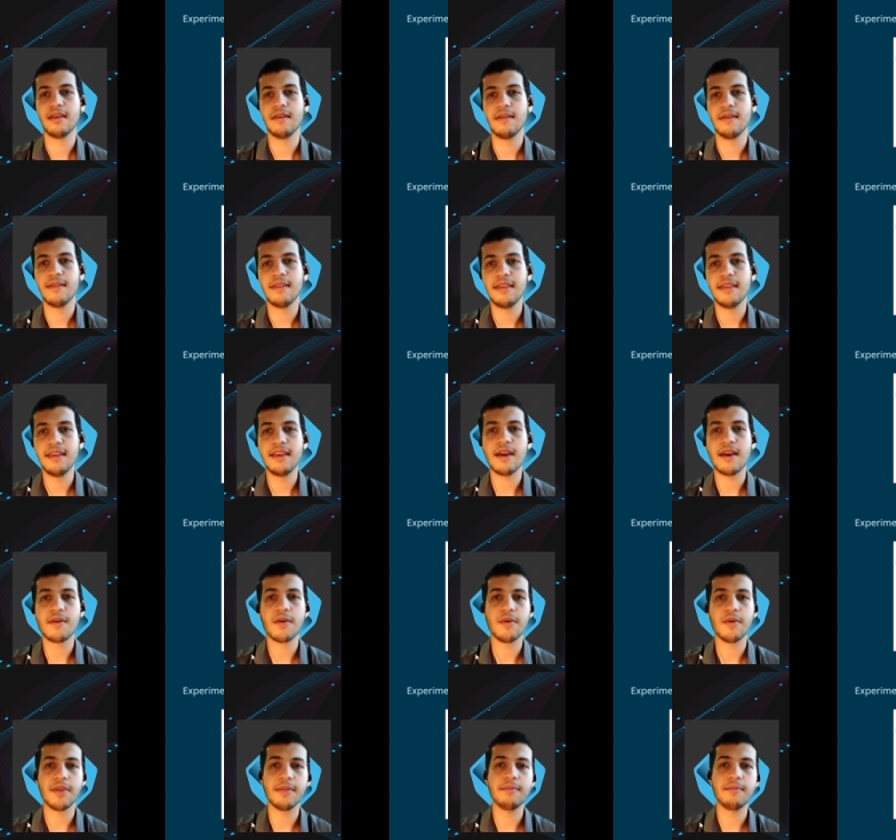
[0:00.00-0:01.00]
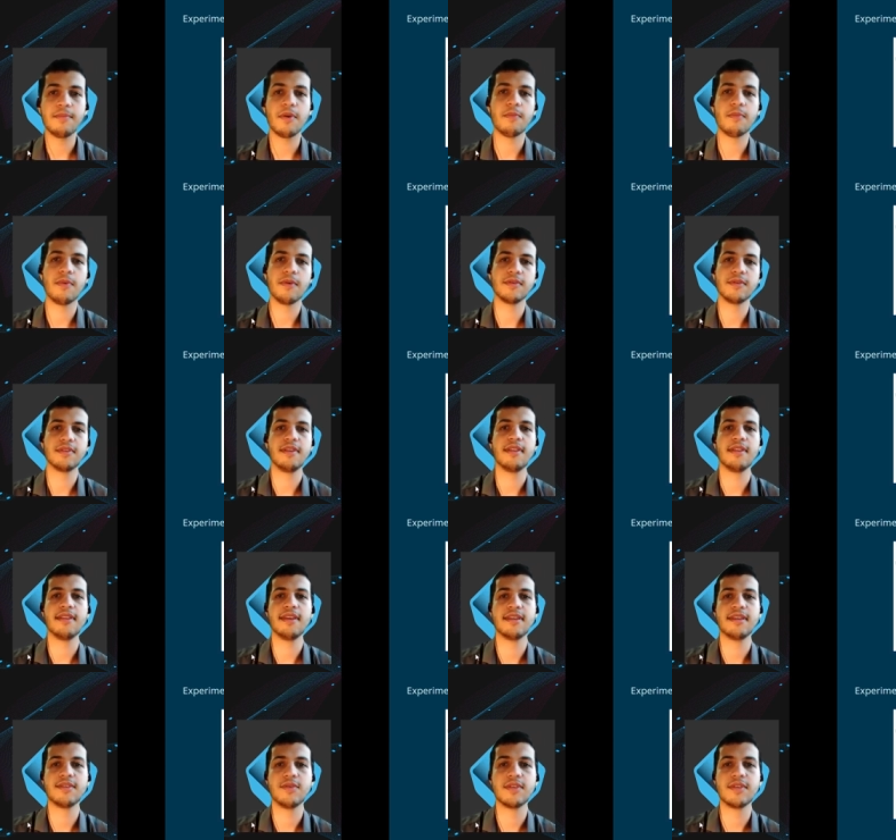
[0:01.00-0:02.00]
The algorithm proposed in
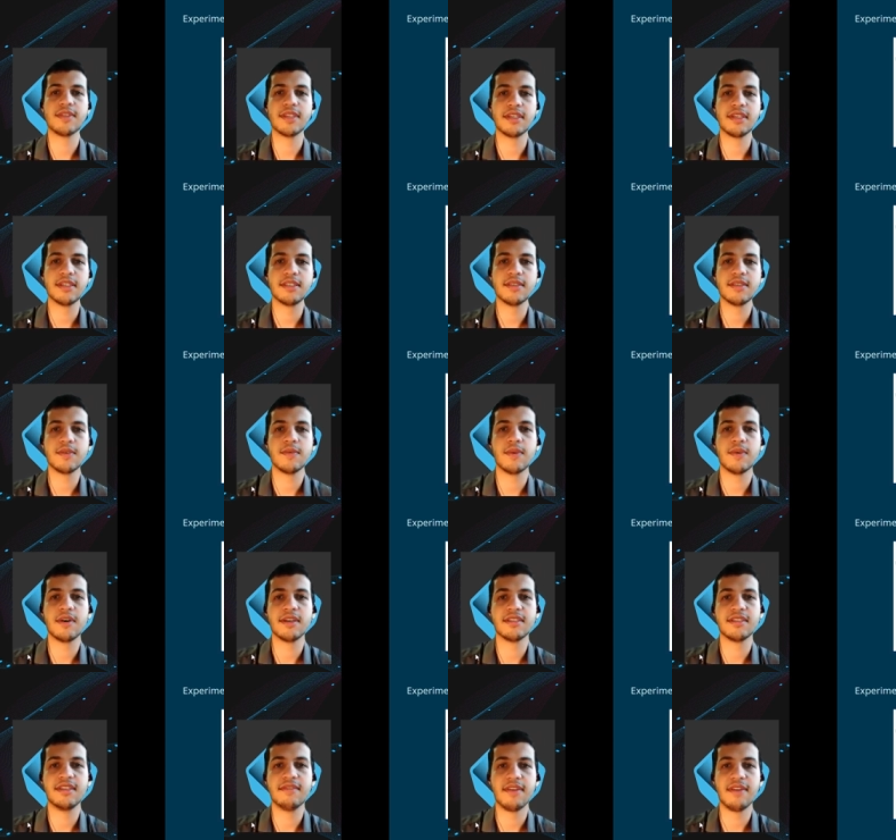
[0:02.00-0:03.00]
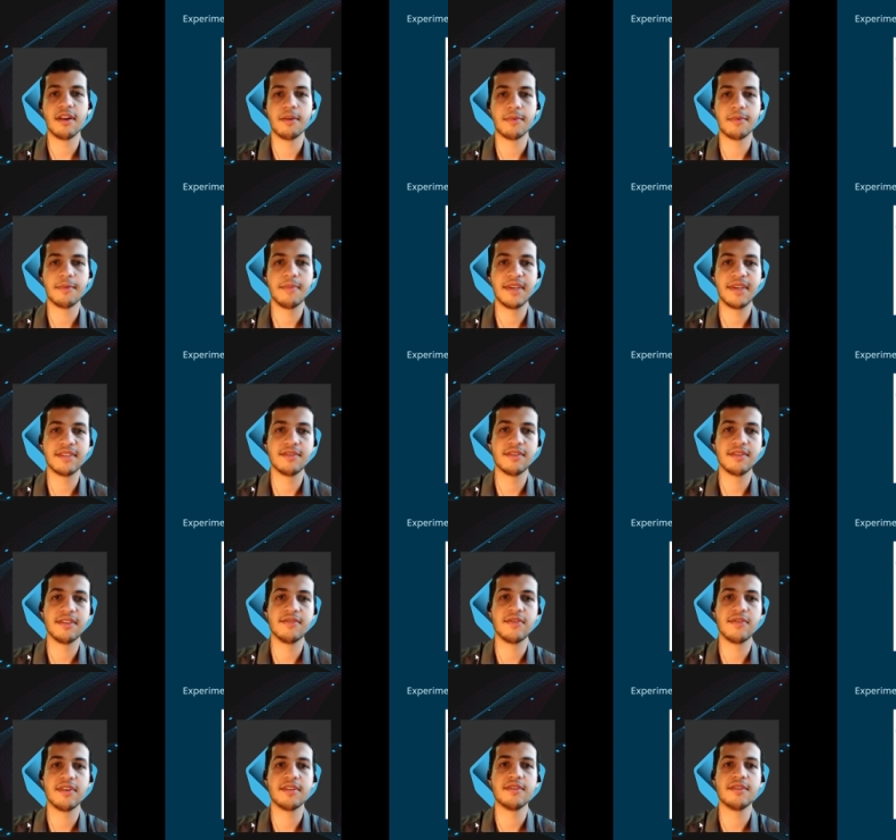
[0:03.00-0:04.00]
this research was developed based on
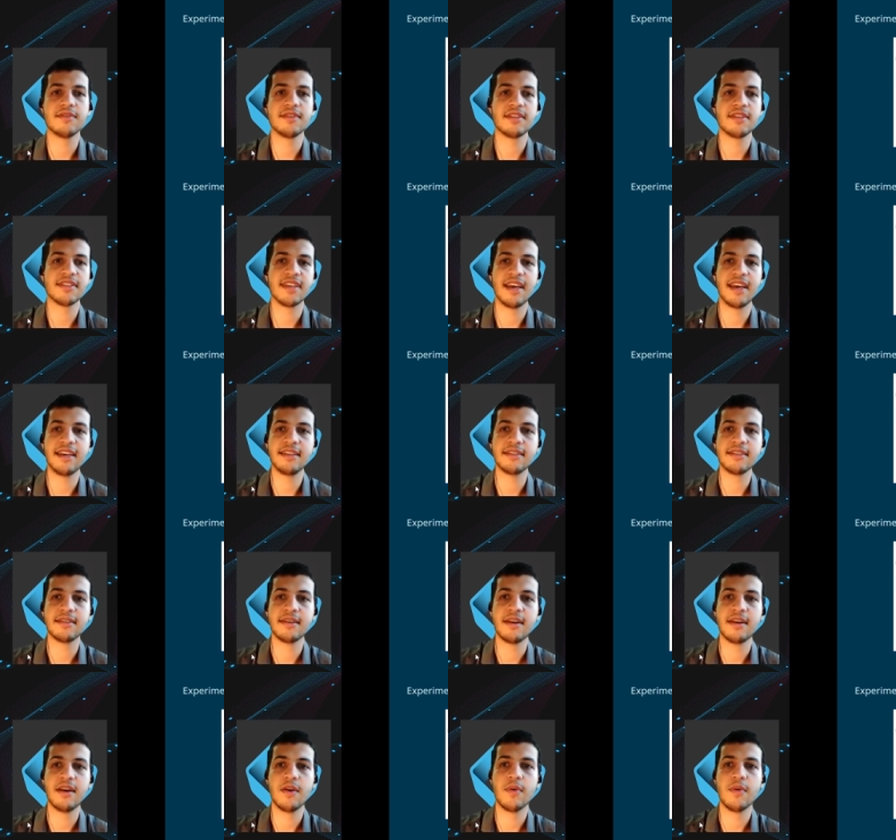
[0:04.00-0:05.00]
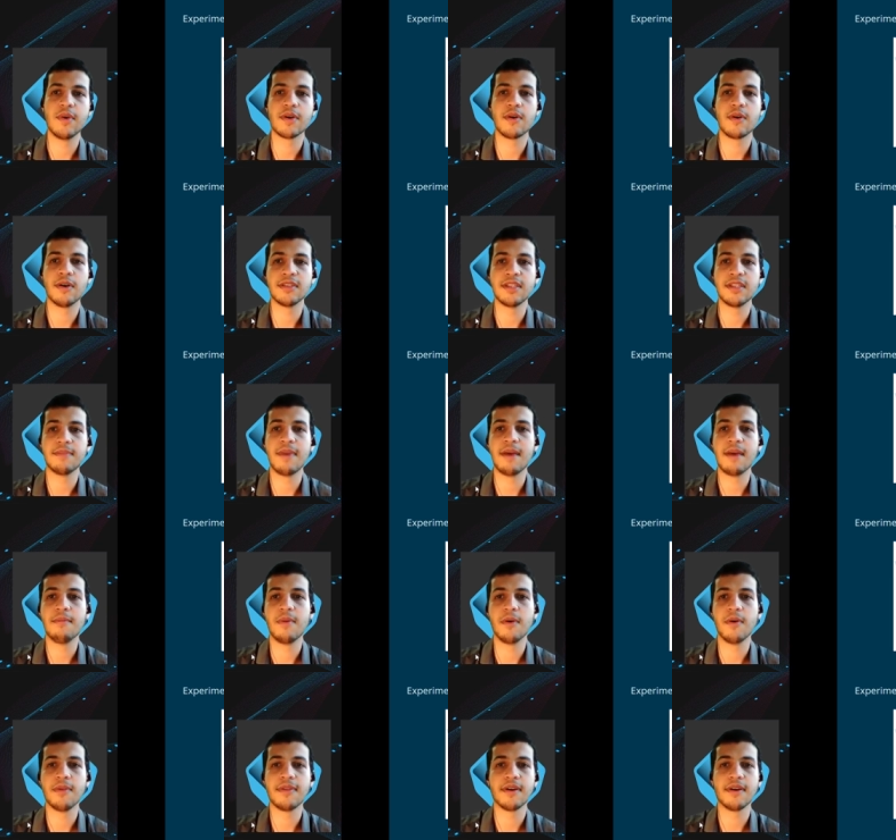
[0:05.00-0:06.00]
different users' gait, recorded by
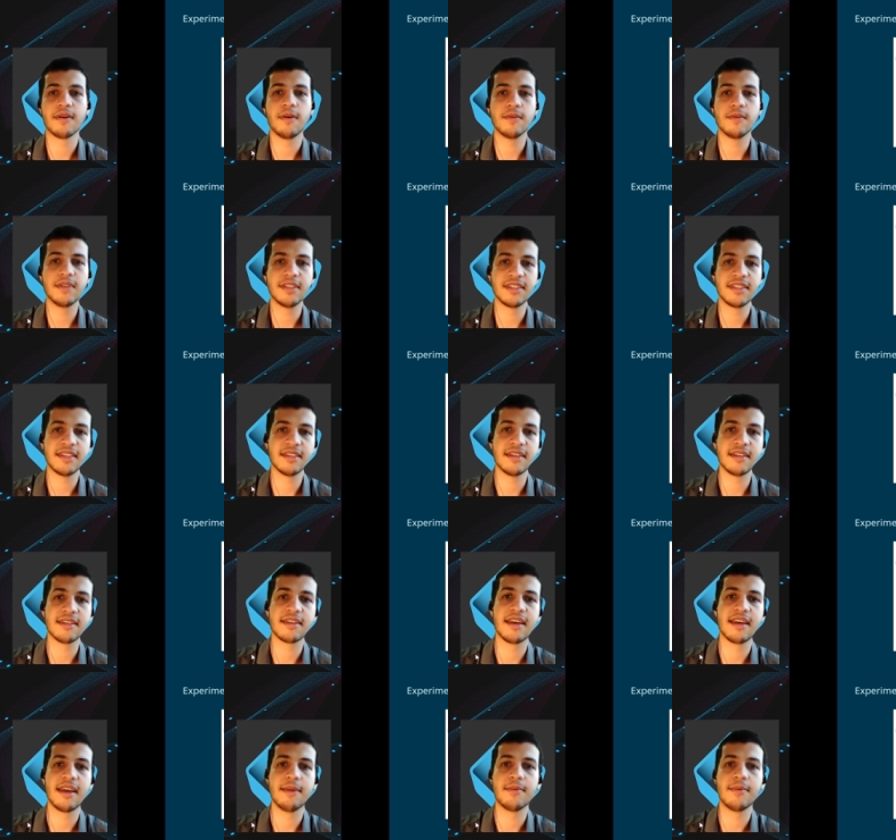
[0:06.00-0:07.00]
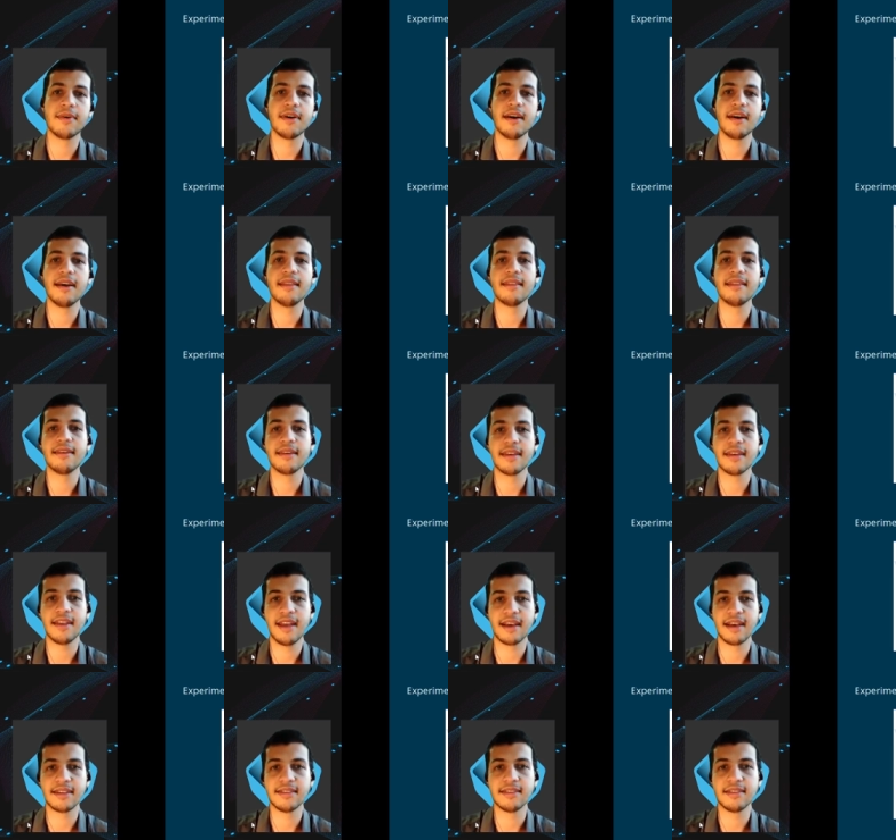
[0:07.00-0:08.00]
both a golden standard camera and the
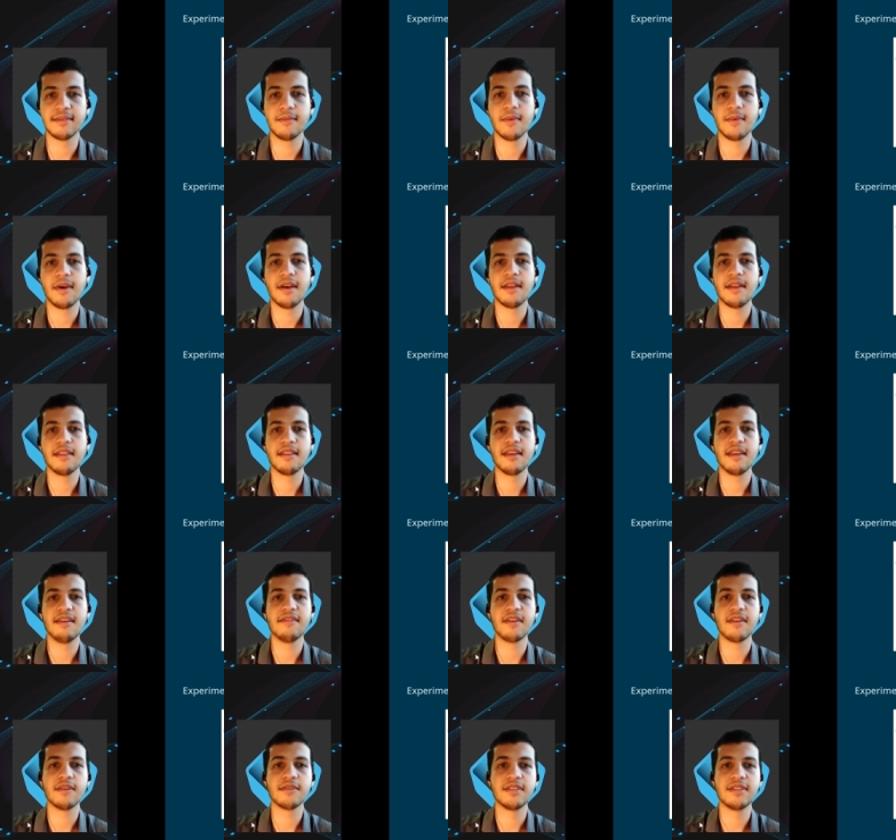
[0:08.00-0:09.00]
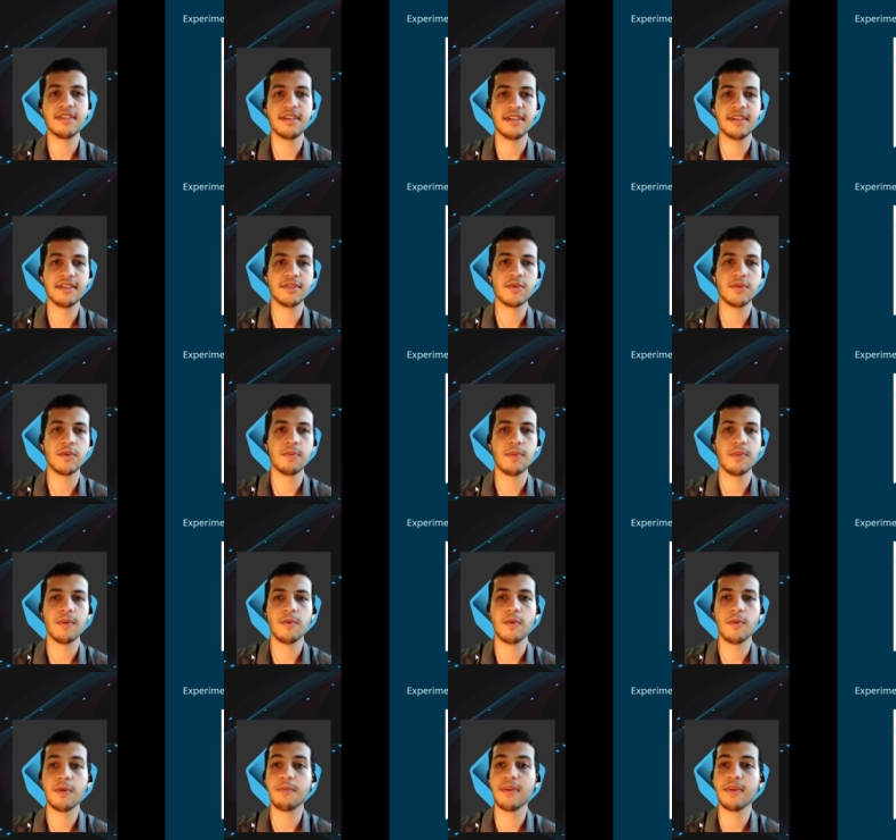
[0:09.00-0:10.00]
Kinect. The volunteers
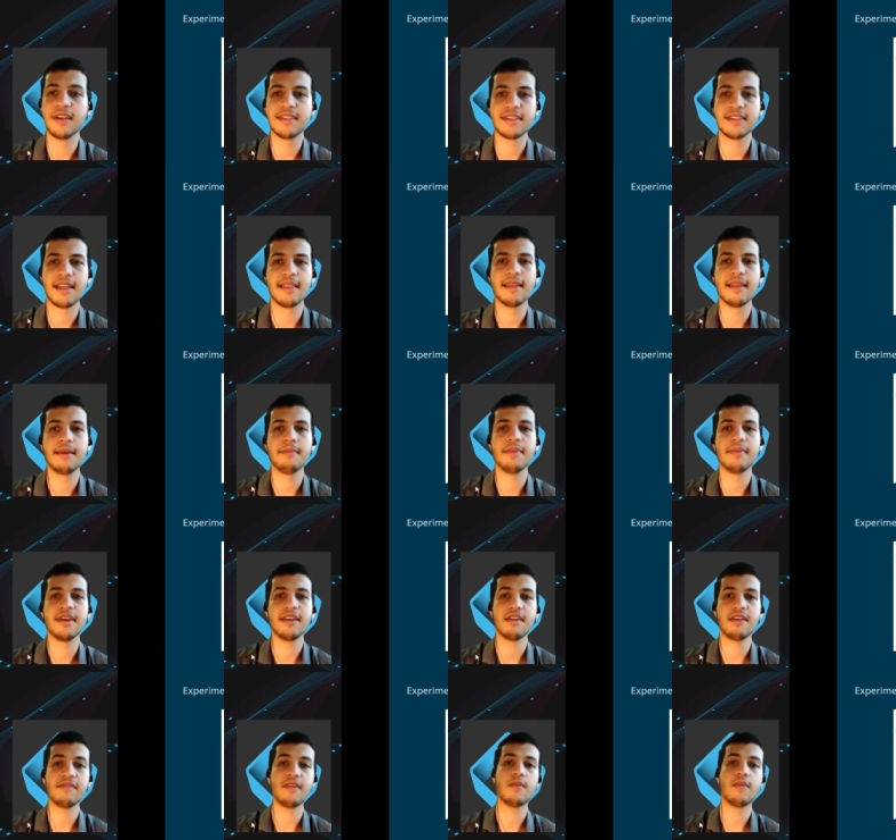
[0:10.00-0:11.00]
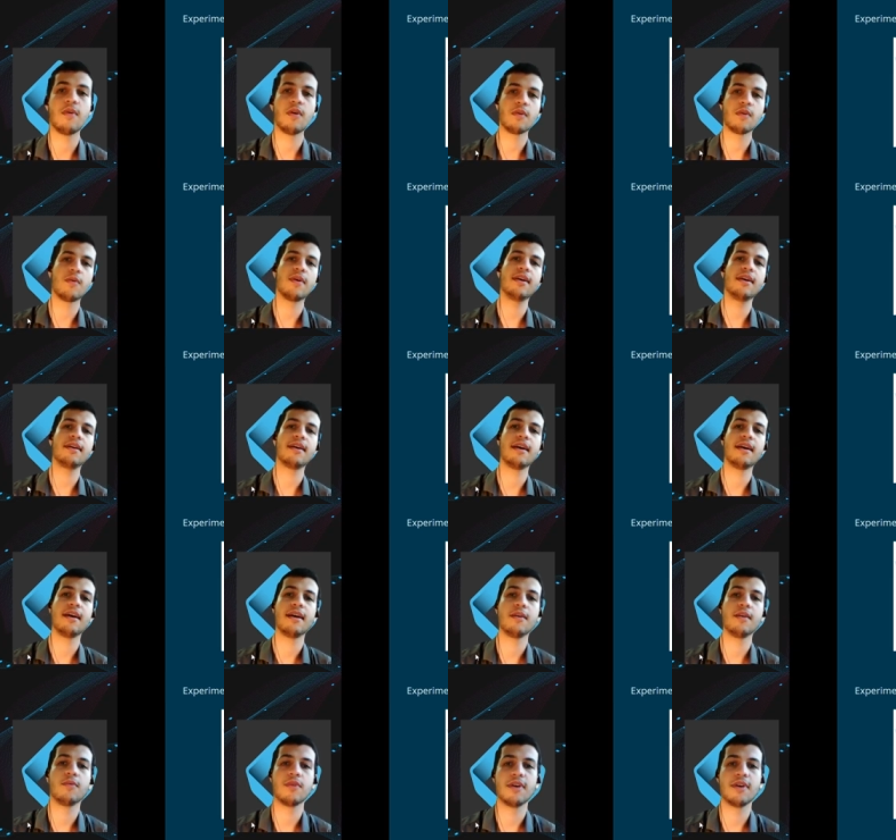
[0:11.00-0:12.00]
were placed at the beginning of a walkway
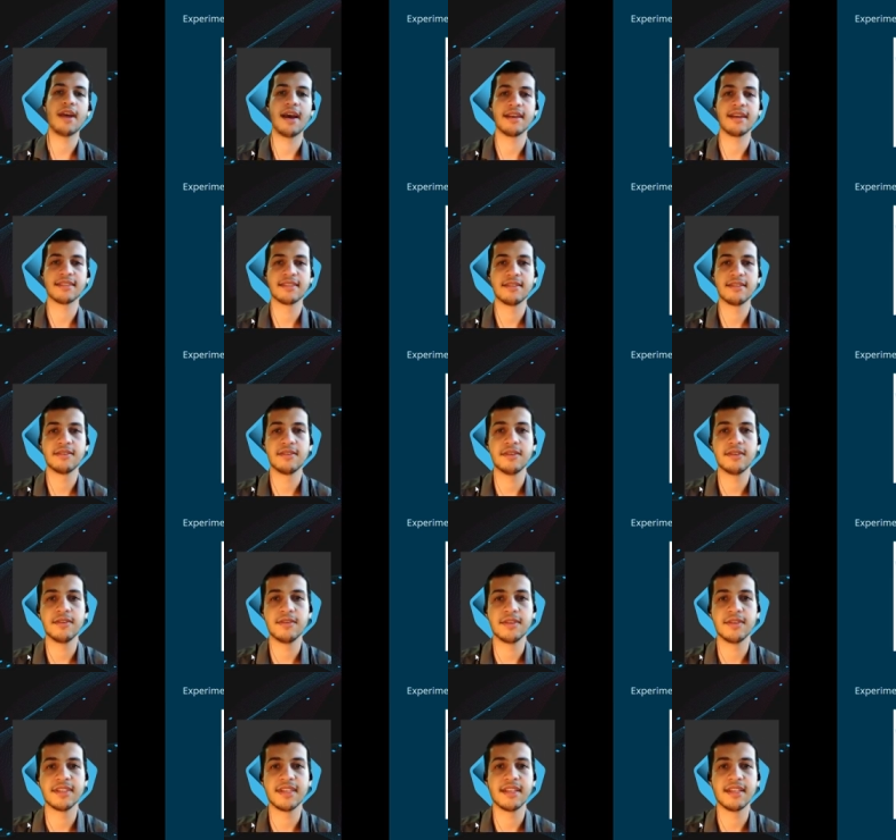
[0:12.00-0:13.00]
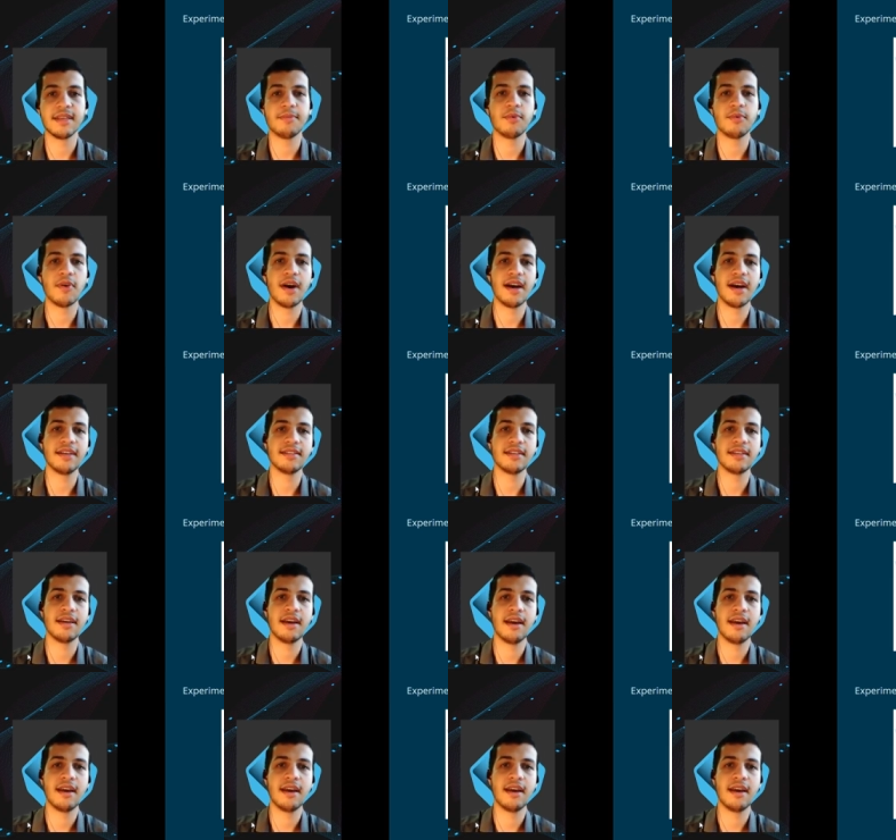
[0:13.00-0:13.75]
and were asked to stand upright